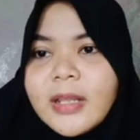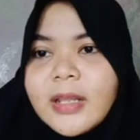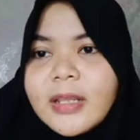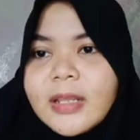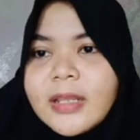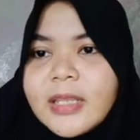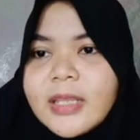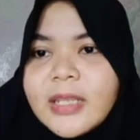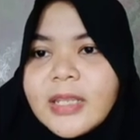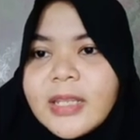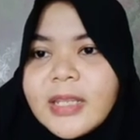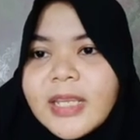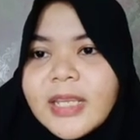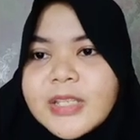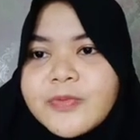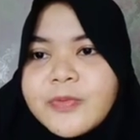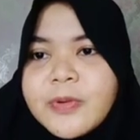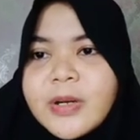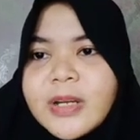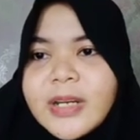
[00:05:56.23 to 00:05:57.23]
The next
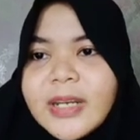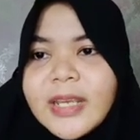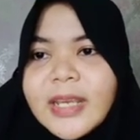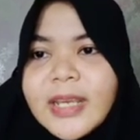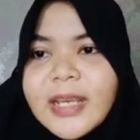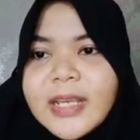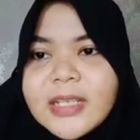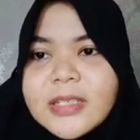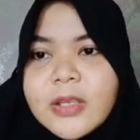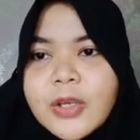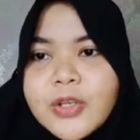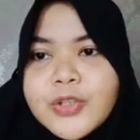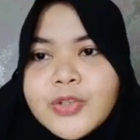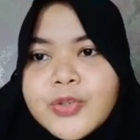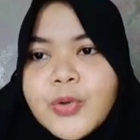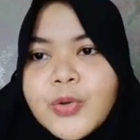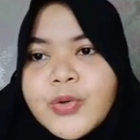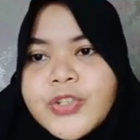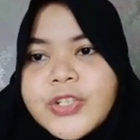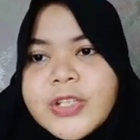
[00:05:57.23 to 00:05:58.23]
one is a
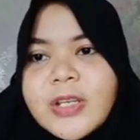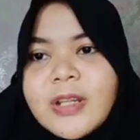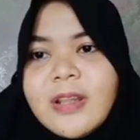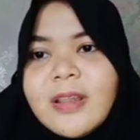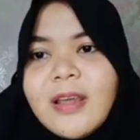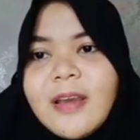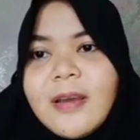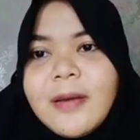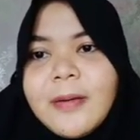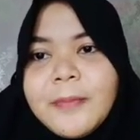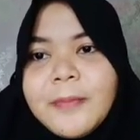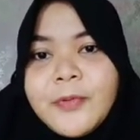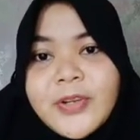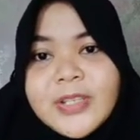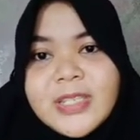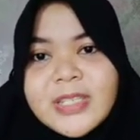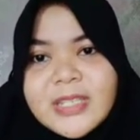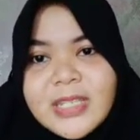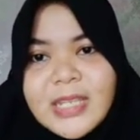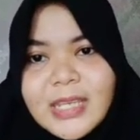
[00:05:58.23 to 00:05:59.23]
social
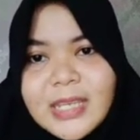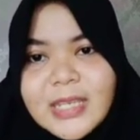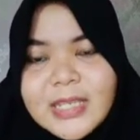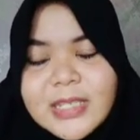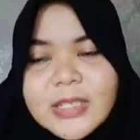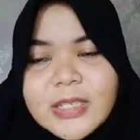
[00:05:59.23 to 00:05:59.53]
prestige.